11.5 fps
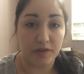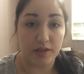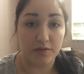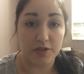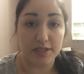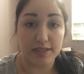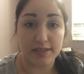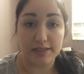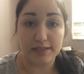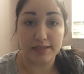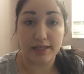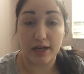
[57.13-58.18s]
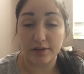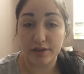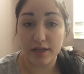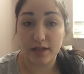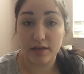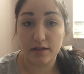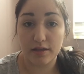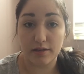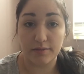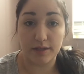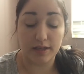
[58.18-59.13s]
if she's healthy,
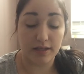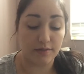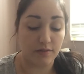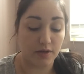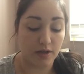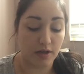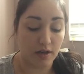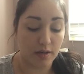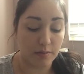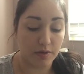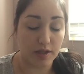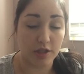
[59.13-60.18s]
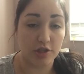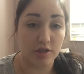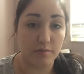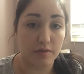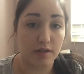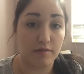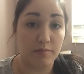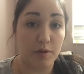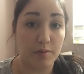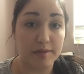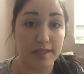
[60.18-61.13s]
then we give her a breathing treatment of
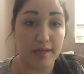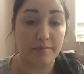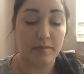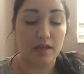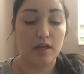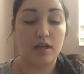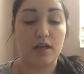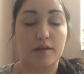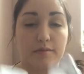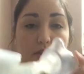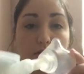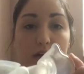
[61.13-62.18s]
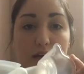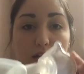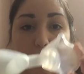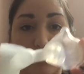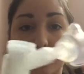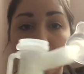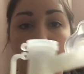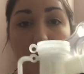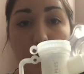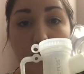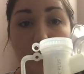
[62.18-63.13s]
pulmozyme. And we do that in our little
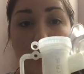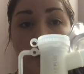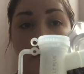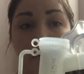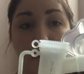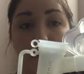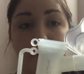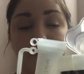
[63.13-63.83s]
pari cup.